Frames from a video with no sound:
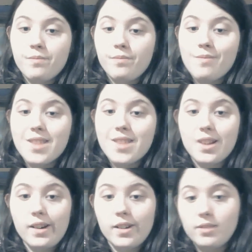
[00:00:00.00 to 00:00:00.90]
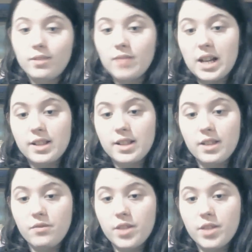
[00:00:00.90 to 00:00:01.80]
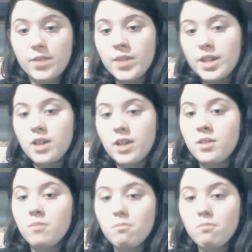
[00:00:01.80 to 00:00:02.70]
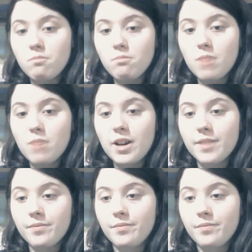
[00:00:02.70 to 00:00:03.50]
So that's it for this video. Bye.